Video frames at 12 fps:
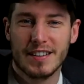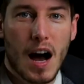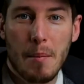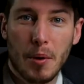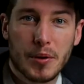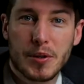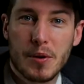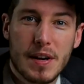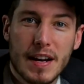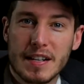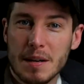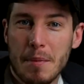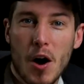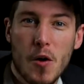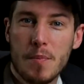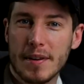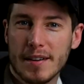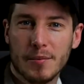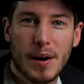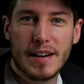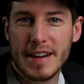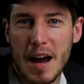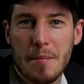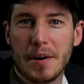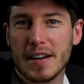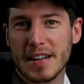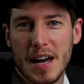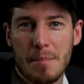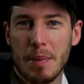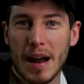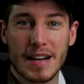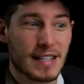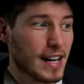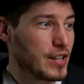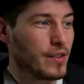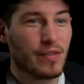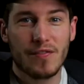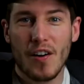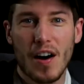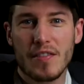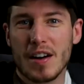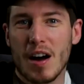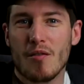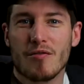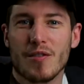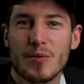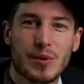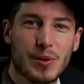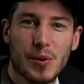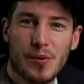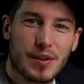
I'm not doing it because I'm hoping that one day I'm gonna get a PlayStation five come through the door